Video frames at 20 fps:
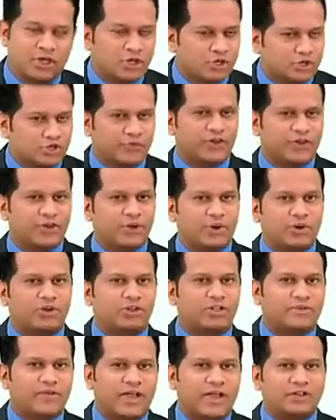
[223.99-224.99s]
So we don't know
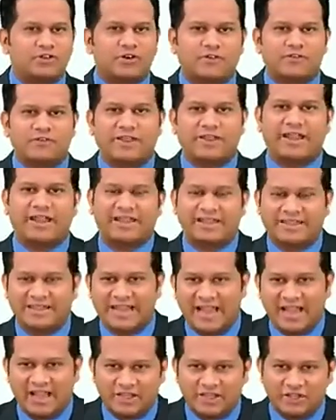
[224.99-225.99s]
the value of n
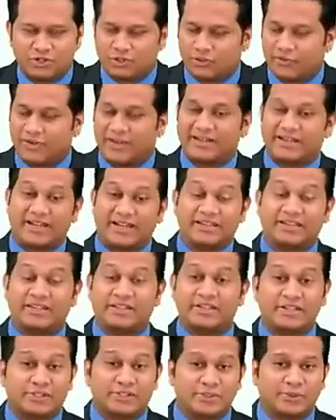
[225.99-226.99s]
dash, so we'll write the
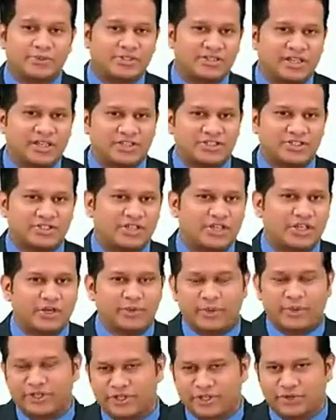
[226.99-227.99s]
dissociation
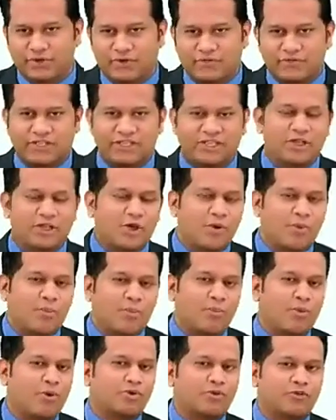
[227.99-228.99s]
equation of the
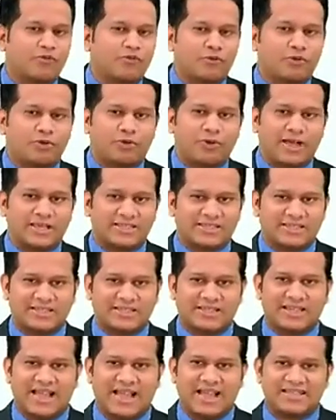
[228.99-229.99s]

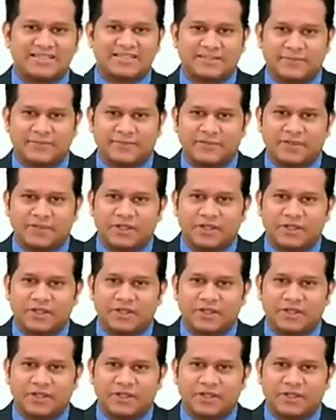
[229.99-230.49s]
monofluoroacetic acid,